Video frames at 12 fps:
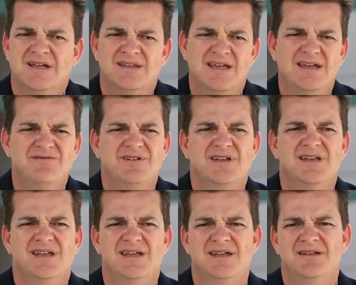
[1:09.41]
They even,
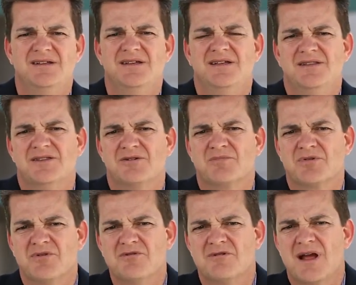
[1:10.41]
in their
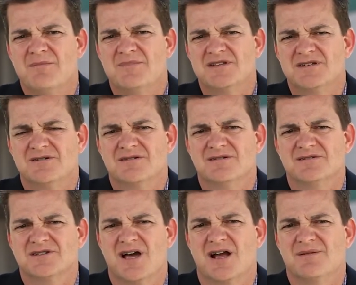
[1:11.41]
program material,
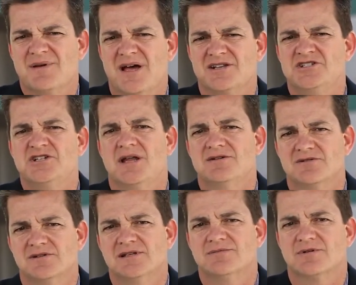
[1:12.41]
talk about
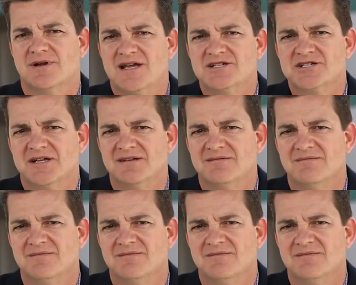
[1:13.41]
gender liberation,